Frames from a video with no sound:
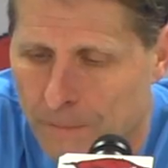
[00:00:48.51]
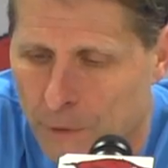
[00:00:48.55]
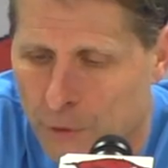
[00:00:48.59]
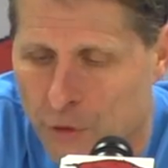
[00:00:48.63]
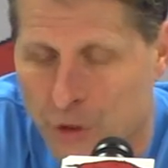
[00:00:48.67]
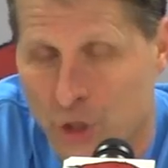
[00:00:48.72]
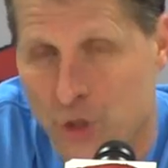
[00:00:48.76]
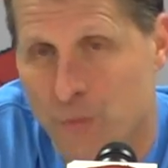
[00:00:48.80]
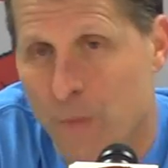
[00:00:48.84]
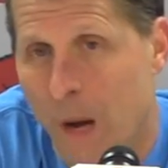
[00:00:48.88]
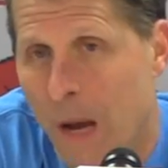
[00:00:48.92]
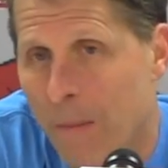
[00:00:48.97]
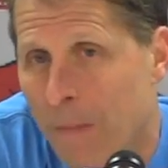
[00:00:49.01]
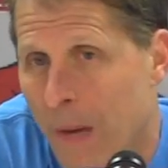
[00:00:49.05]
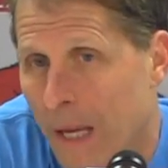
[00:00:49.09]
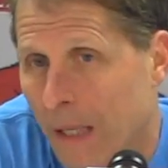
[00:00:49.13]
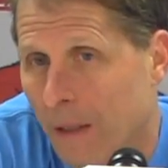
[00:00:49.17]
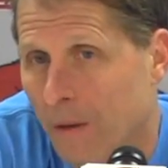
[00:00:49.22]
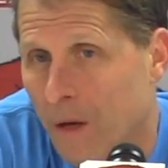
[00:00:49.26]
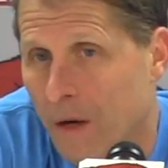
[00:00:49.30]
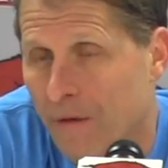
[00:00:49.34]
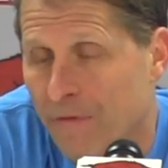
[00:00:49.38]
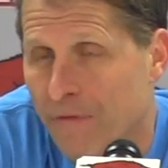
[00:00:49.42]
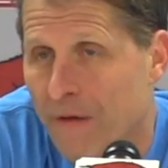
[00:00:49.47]
just by
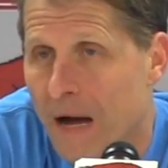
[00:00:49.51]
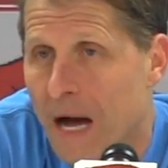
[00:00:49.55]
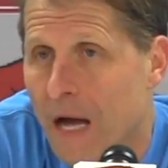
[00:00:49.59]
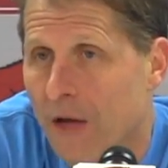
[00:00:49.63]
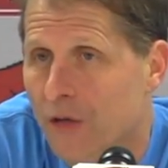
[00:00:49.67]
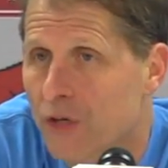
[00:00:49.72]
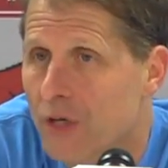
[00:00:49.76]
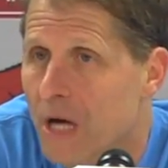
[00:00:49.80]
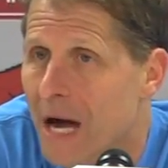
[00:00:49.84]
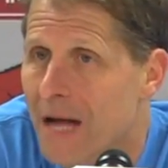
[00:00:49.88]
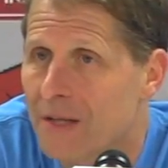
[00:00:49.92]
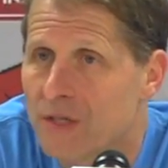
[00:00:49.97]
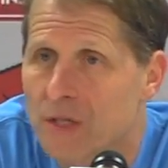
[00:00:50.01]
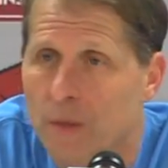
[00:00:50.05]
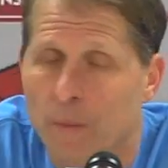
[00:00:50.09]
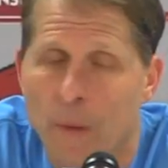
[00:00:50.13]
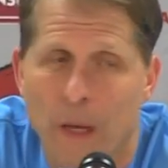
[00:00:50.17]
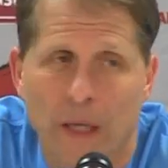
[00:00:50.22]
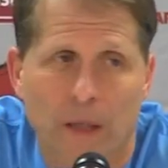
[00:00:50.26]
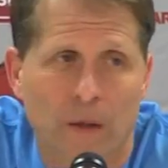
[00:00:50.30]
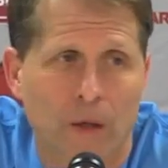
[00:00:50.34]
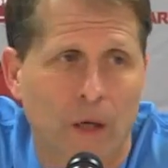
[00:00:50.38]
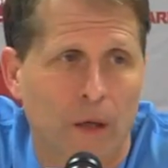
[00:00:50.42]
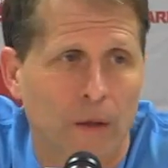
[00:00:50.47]
making our foul shots and
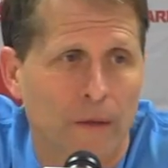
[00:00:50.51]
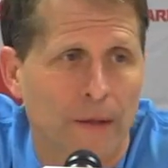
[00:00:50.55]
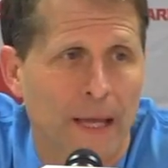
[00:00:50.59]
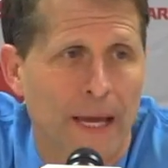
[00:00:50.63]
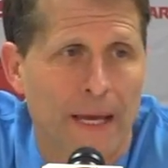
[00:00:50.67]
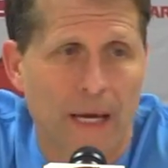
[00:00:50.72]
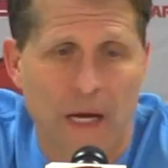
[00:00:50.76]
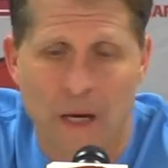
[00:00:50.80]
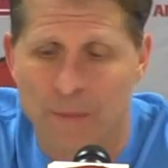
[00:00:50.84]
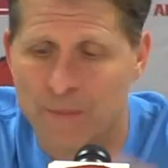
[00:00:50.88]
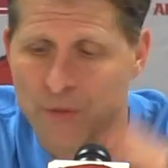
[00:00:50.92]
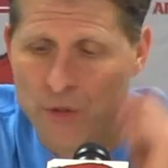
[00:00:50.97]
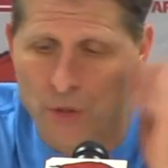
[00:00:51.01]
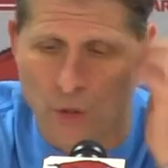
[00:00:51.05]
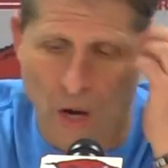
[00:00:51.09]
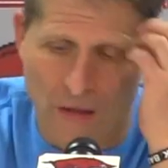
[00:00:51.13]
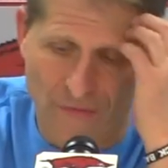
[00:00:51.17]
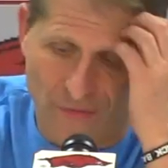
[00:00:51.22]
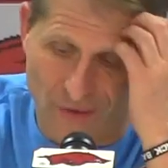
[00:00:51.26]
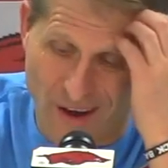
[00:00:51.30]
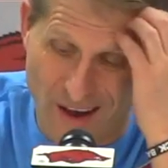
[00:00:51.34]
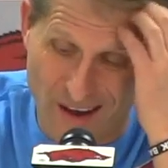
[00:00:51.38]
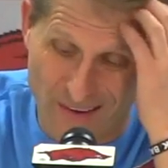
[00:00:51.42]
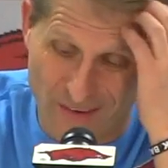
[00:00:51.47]
making our layups. So I
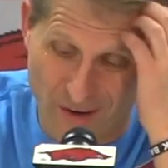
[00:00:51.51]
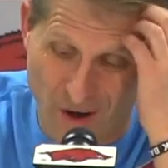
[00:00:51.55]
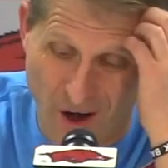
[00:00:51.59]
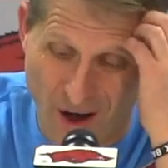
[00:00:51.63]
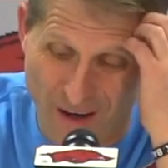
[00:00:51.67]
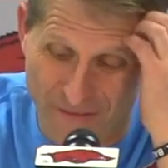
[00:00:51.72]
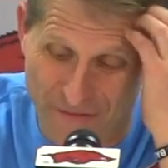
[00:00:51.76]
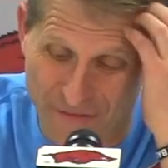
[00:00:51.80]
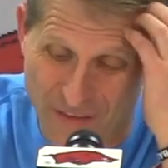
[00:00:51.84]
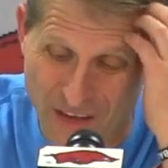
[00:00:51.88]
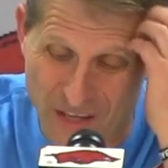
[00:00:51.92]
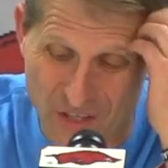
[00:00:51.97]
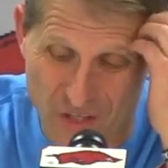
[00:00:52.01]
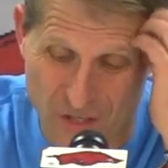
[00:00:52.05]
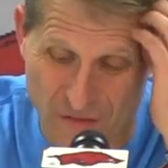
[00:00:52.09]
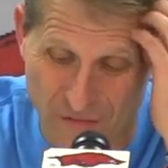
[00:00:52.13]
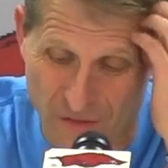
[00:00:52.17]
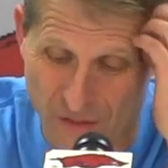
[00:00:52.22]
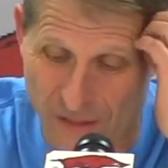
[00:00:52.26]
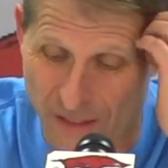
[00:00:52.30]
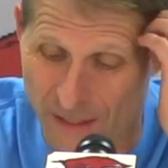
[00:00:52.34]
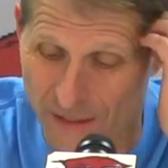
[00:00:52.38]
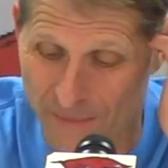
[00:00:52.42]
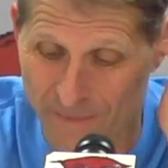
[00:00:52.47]
thought
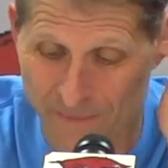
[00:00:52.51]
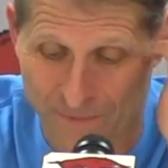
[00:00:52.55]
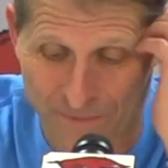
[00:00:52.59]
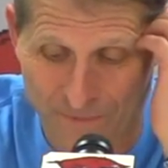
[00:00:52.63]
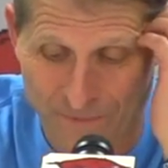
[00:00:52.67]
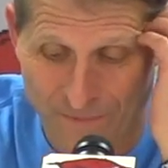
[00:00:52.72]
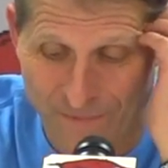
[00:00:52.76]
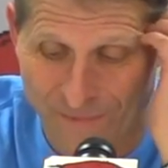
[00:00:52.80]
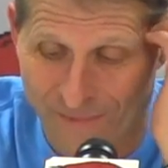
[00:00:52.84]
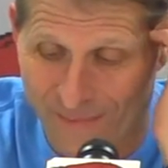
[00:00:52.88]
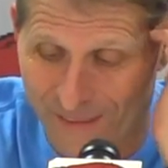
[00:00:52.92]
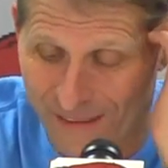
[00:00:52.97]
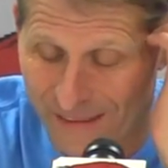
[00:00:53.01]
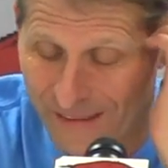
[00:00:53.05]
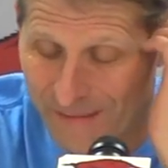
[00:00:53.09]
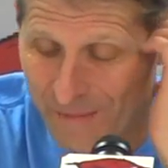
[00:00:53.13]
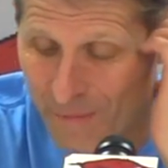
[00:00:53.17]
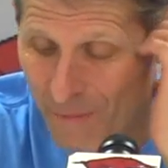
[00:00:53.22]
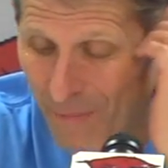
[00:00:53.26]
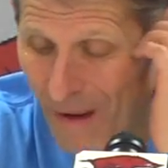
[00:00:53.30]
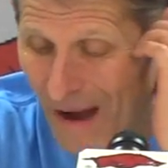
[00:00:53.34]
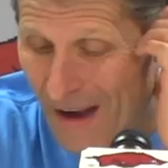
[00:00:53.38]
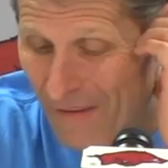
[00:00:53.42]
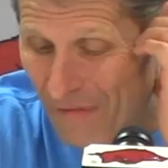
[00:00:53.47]
offensively,
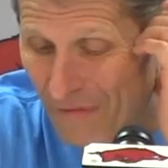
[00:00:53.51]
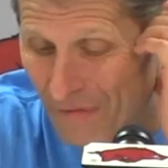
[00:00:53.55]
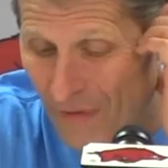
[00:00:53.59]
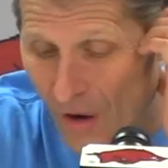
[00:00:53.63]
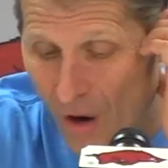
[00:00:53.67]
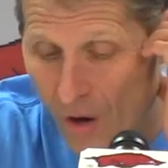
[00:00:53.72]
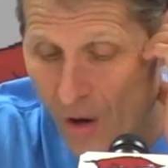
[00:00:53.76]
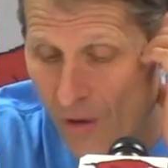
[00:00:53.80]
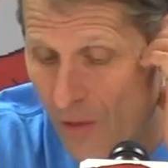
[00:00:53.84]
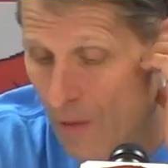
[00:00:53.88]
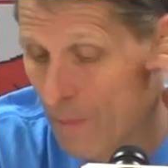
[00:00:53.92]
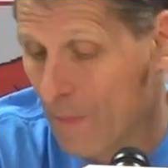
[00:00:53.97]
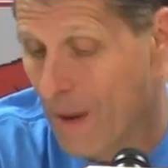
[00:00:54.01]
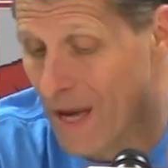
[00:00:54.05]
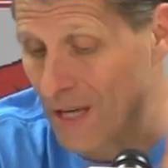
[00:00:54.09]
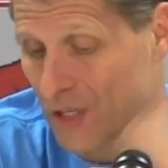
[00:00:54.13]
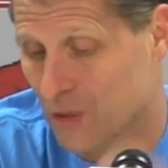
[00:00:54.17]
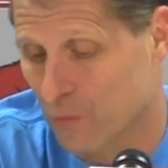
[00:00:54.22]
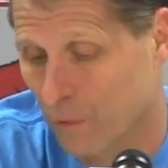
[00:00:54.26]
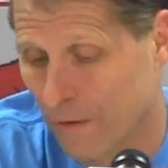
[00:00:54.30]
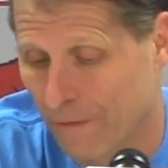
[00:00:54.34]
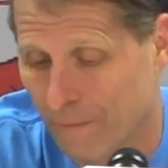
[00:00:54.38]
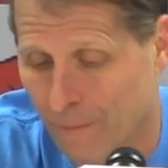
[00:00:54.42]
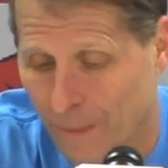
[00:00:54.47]
by far the
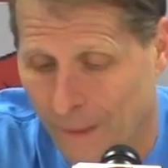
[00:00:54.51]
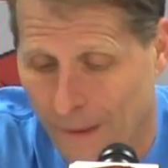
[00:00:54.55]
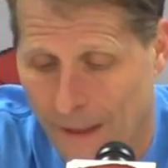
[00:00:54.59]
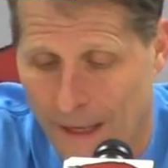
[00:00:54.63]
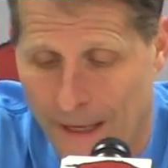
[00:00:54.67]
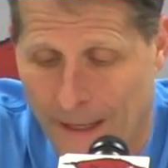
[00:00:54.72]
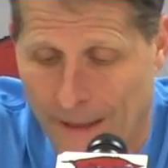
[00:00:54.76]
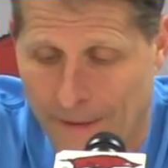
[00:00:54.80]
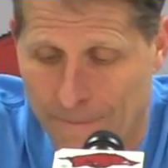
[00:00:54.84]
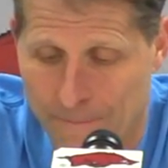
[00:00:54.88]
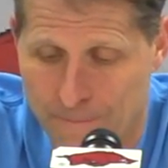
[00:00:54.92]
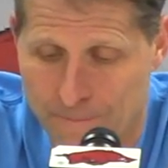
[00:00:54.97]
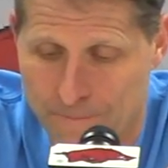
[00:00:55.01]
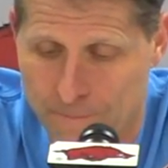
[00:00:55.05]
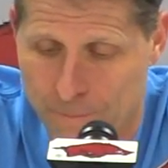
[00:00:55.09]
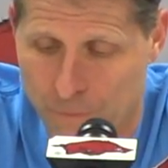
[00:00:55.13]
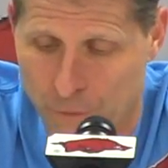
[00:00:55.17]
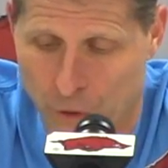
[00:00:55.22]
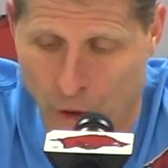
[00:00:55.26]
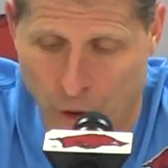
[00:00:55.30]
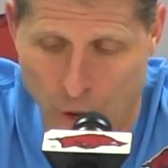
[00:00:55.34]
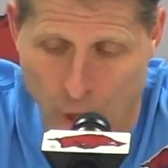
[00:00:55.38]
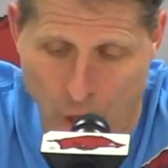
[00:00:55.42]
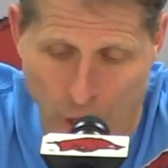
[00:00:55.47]
best we've played.
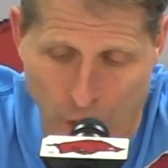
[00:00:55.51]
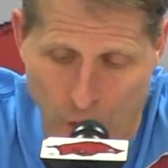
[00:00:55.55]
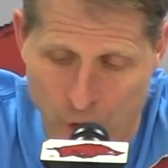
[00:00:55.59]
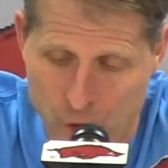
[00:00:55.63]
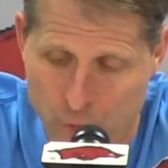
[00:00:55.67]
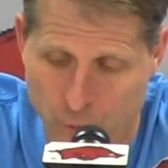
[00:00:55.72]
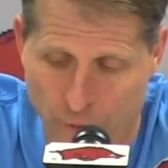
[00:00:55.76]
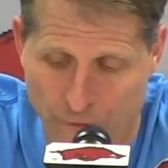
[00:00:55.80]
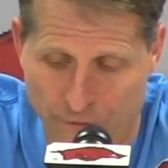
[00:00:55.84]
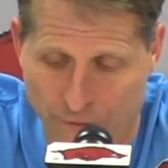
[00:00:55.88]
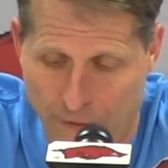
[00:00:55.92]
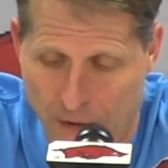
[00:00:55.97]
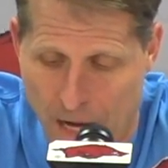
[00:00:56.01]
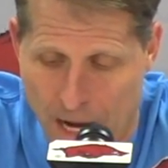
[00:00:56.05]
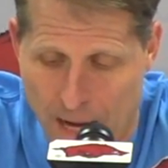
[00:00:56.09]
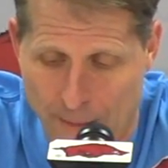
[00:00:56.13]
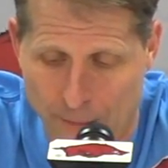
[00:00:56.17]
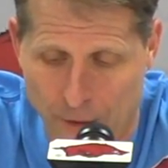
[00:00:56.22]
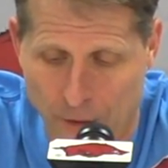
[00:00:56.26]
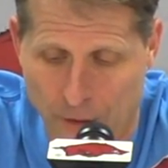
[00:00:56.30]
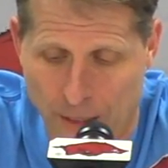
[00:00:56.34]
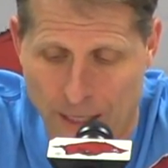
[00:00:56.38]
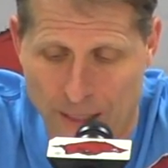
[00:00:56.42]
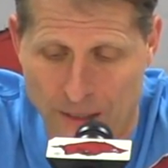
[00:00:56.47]
The guards were
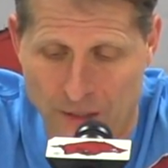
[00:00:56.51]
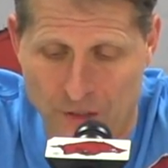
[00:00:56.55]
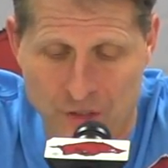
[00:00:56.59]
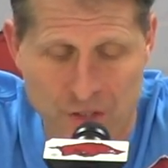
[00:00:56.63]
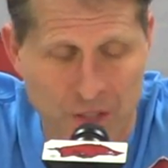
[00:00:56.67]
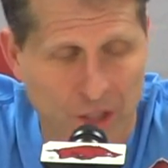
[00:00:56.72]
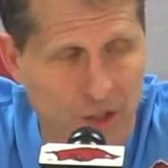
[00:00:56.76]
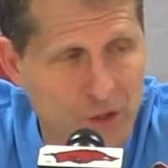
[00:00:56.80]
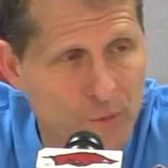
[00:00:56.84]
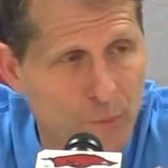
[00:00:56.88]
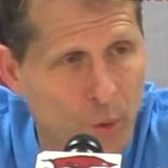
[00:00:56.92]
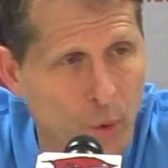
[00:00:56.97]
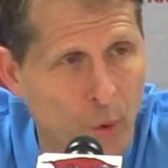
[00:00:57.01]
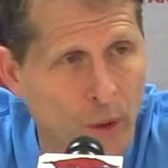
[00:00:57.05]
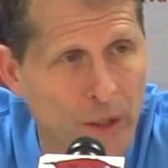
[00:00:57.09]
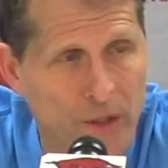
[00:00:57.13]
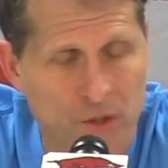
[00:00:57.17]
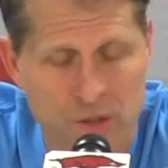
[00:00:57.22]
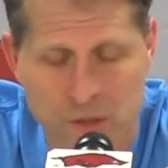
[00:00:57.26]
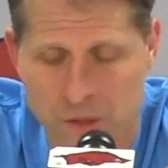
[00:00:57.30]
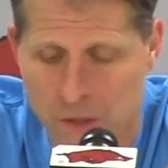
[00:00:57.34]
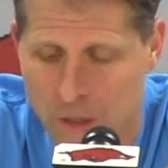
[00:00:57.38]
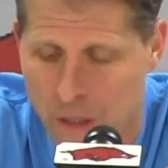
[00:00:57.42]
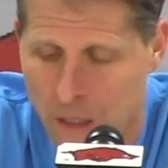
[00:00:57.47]
phenomenal, 86
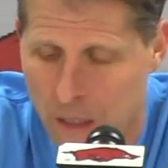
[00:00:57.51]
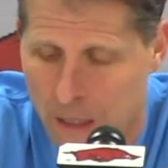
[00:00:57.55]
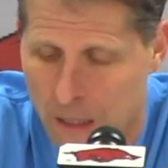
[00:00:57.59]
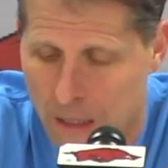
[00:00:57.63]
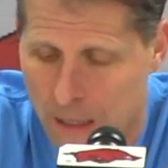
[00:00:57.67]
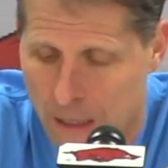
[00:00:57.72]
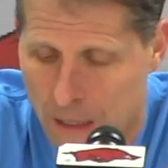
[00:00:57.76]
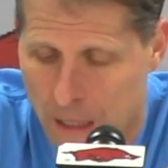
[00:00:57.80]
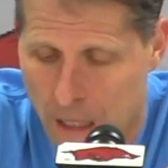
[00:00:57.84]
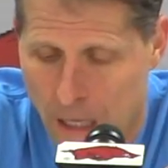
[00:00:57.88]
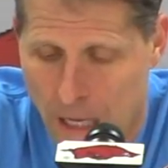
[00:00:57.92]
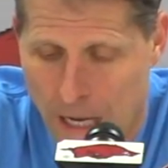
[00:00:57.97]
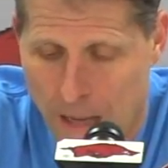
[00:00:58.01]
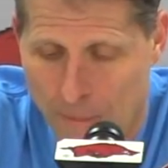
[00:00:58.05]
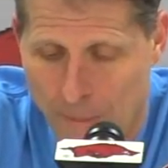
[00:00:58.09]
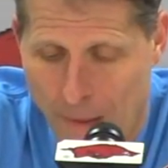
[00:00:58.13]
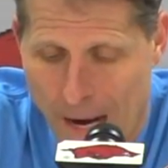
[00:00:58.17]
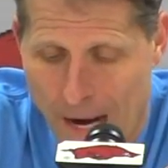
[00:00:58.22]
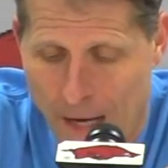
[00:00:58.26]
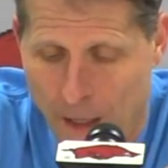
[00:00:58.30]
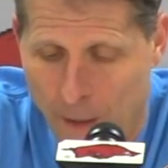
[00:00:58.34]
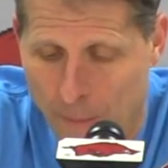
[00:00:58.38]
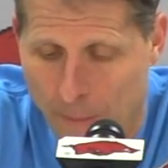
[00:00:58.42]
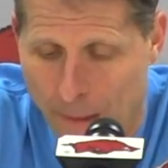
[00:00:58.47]
points
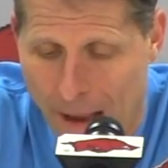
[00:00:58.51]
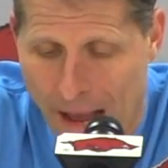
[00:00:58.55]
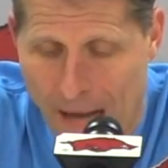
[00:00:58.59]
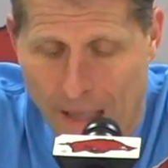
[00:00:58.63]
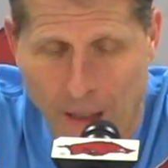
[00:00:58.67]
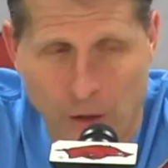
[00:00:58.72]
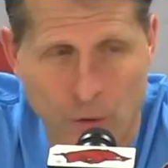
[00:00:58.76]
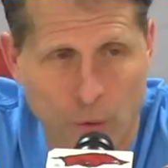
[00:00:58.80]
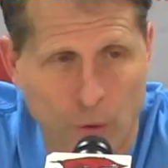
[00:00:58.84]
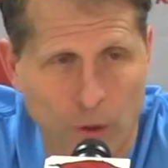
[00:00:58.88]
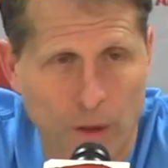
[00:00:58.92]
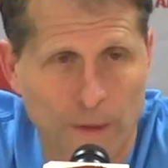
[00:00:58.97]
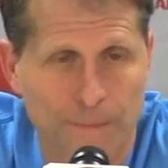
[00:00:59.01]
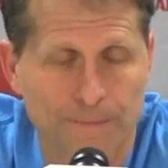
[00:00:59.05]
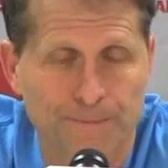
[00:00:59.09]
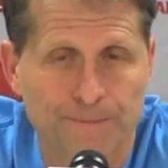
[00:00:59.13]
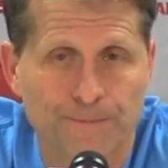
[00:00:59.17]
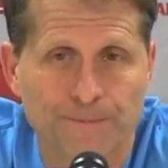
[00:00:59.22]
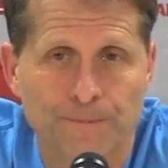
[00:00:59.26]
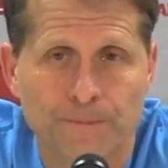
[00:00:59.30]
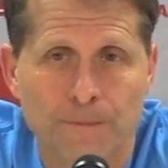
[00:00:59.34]
by our backcourt.